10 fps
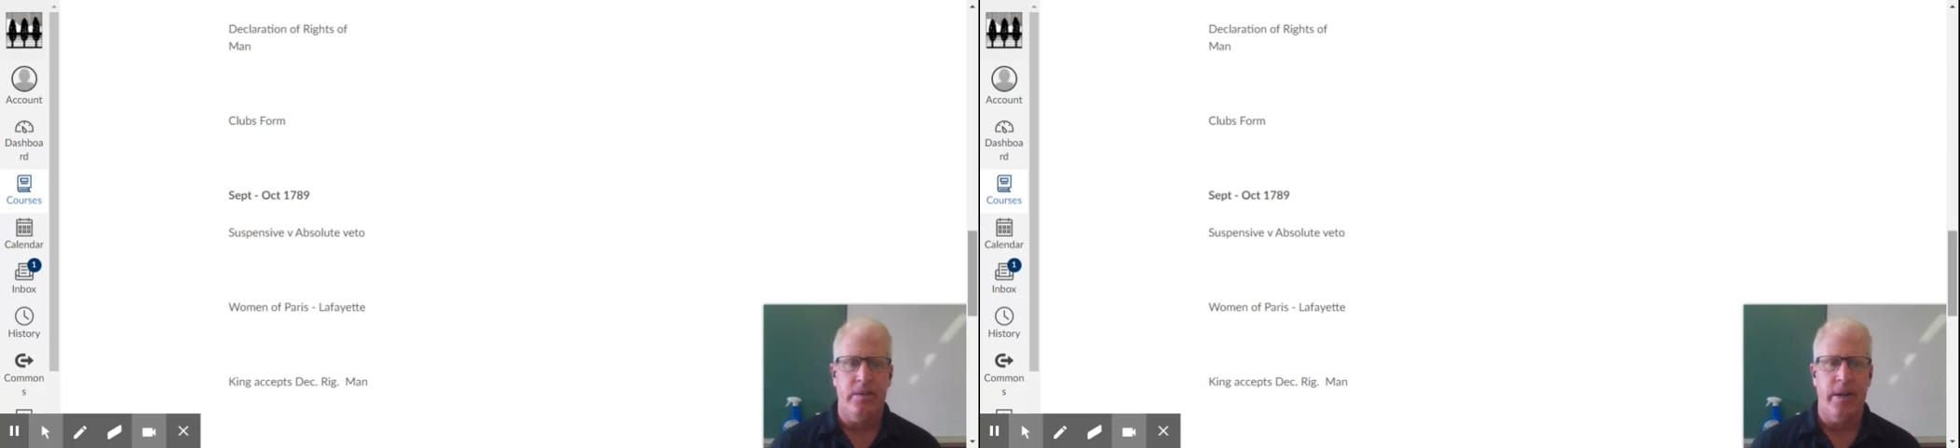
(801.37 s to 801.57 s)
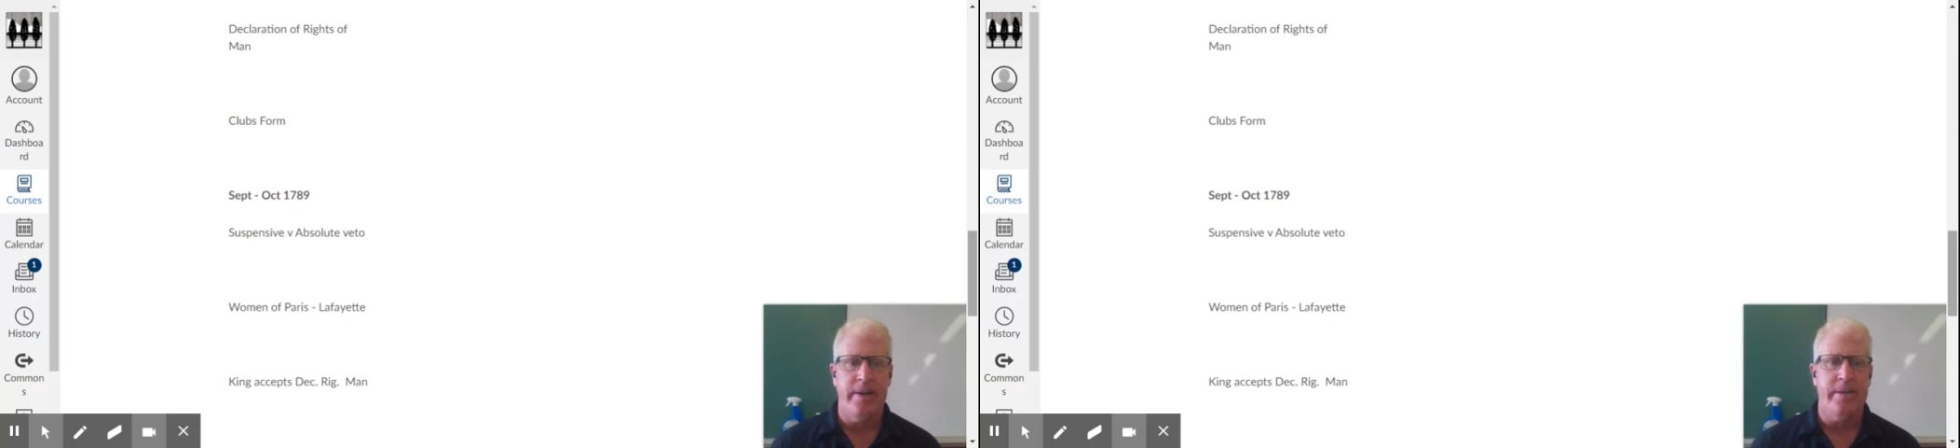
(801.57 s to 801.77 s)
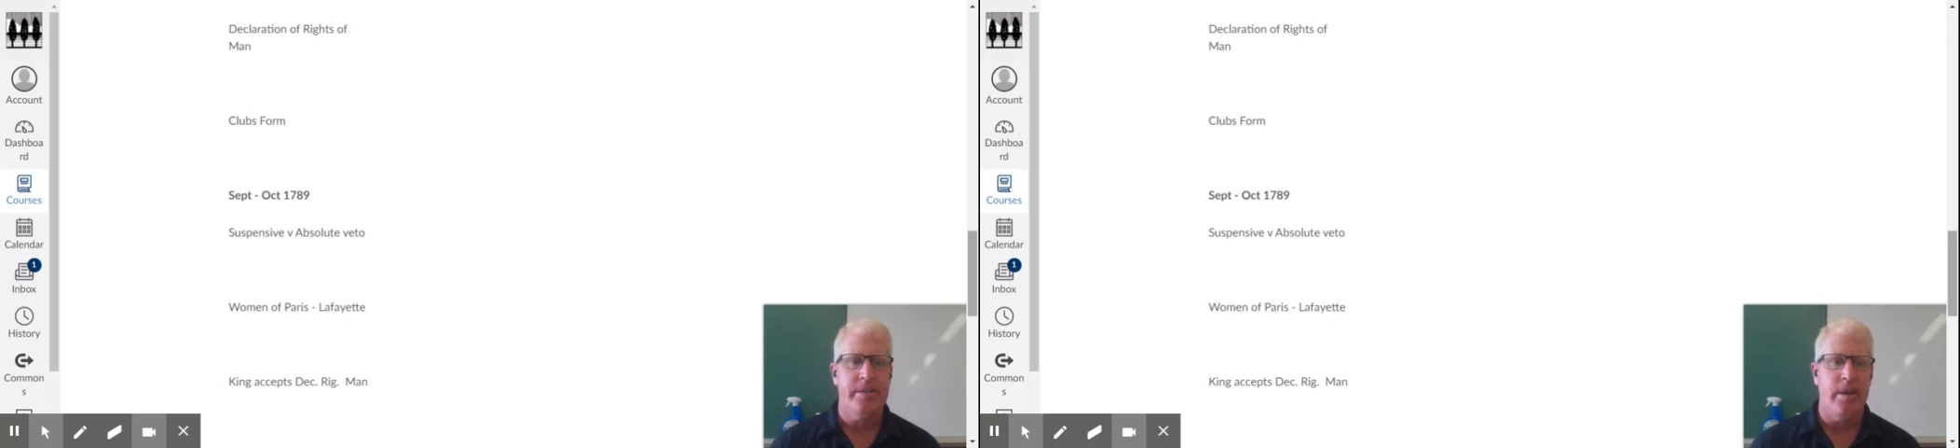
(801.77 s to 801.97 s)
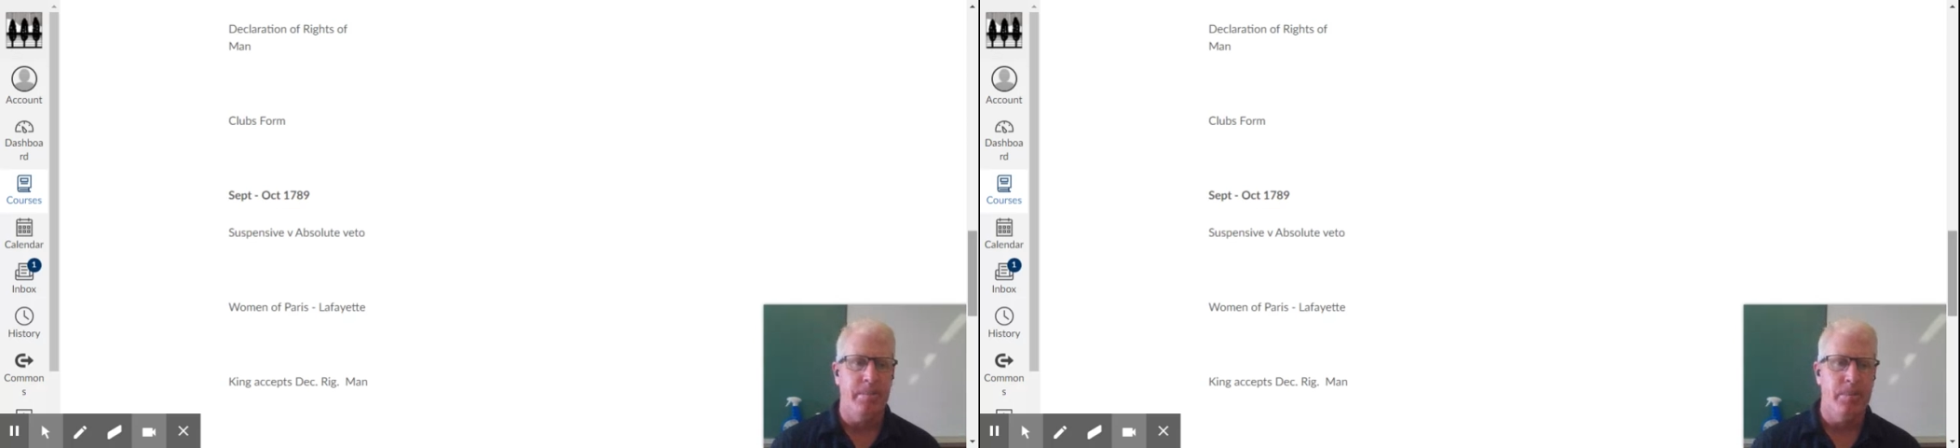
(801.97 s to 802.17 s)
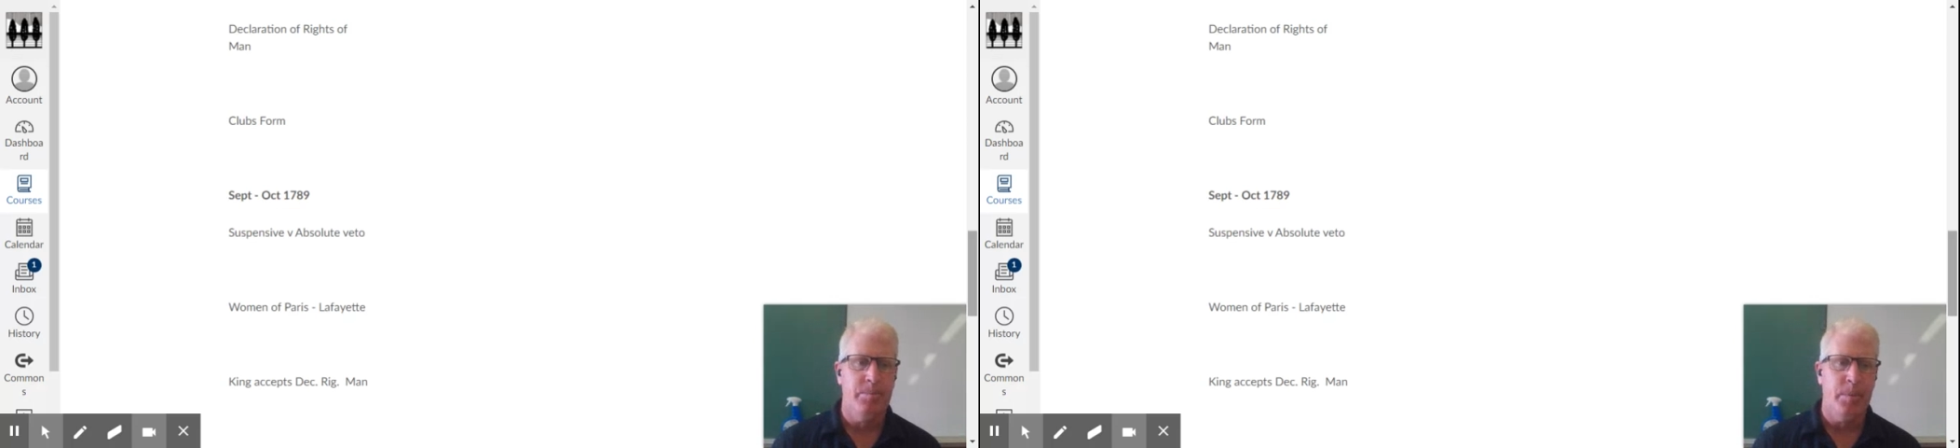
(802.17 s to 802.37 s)
kind of
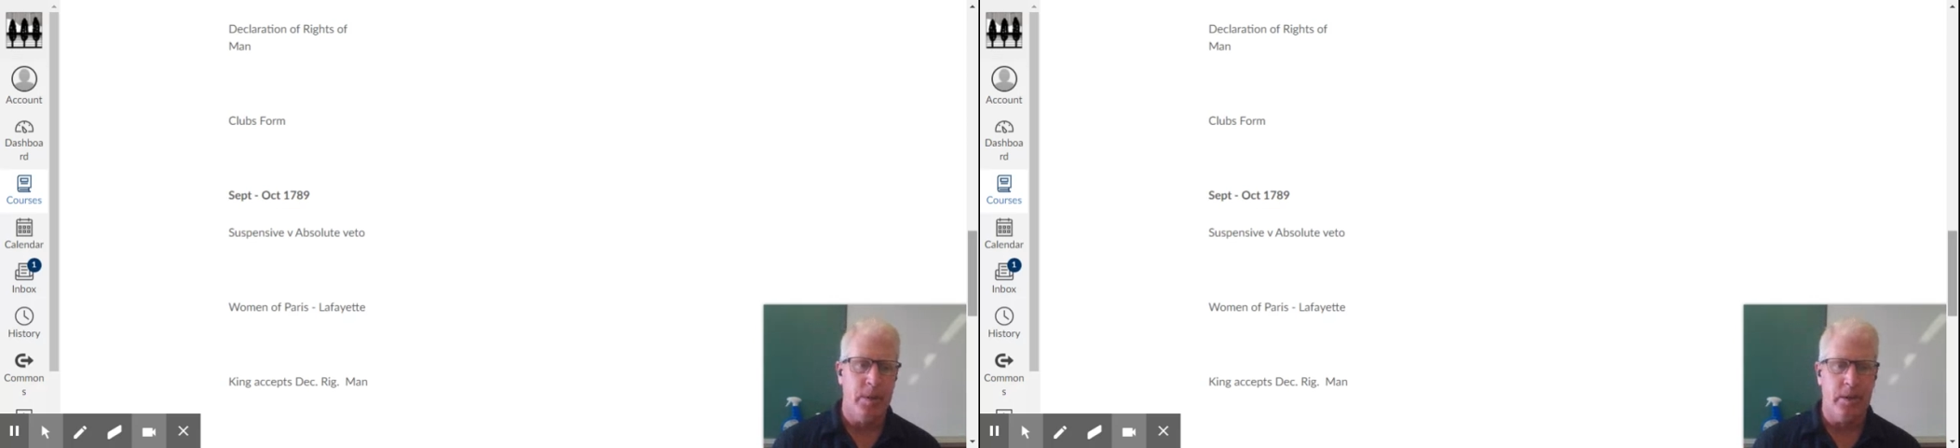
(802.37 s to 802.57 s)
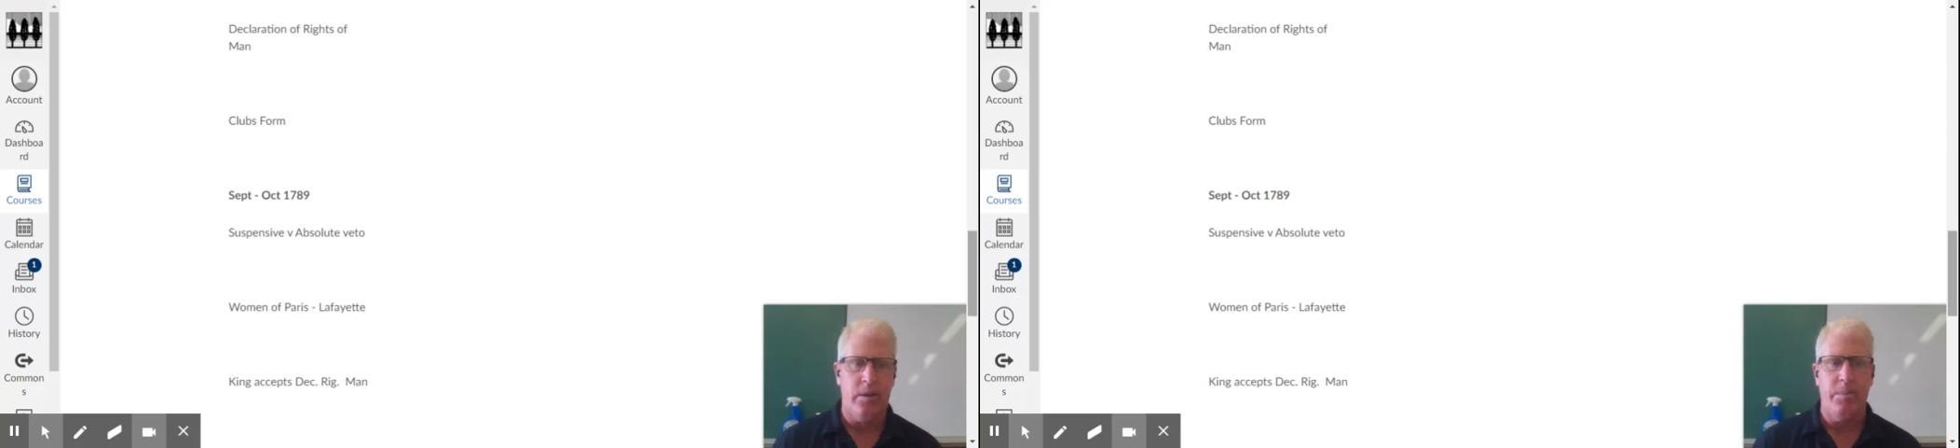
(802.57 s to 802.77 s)
sub-political